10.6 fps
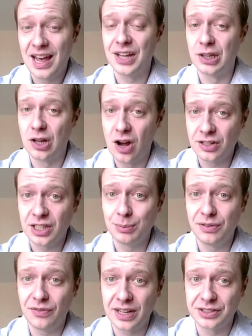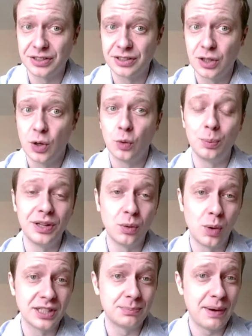and long-term investors will be the
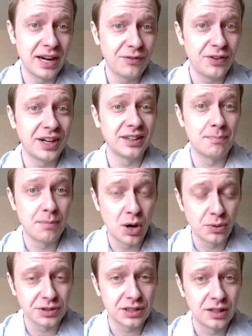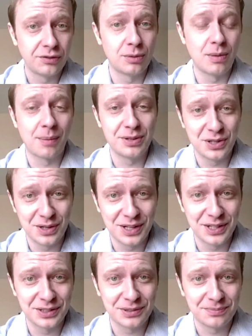ones benefiting the most from
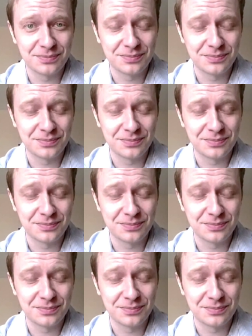opportunities.